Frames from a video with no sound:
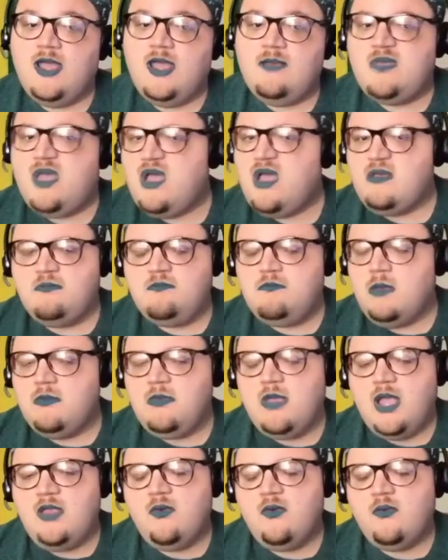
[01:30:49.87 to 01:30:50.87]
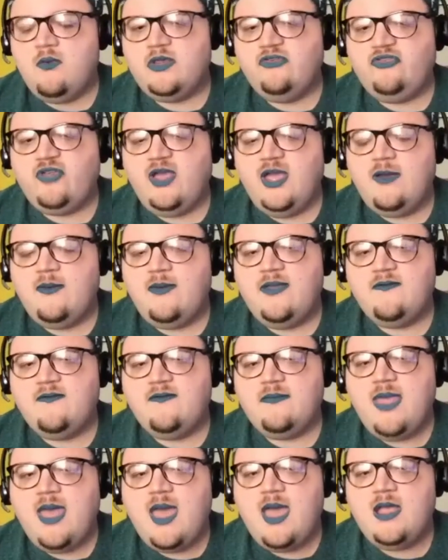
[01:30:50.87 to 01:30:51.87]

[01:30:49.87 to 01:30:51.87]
I don't want to shy away from that.